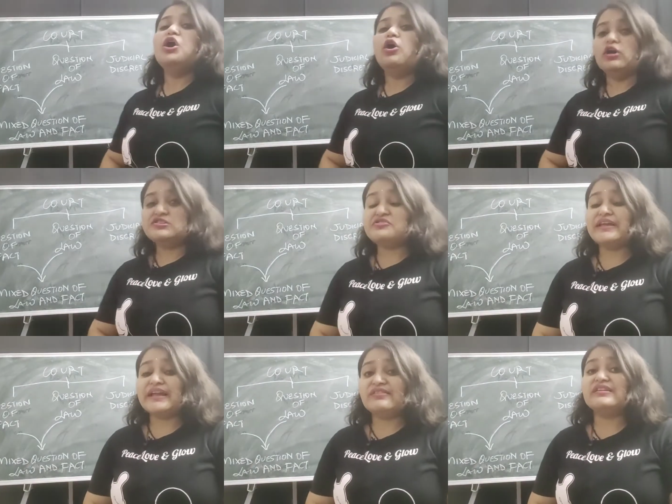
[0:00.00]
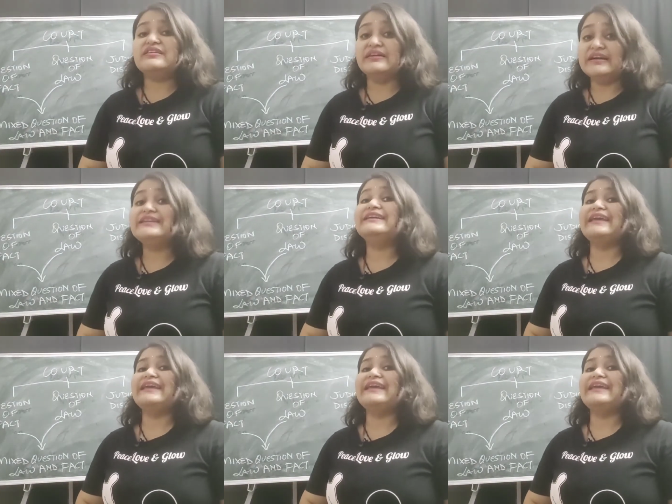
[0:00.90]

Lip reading: Also, there is a third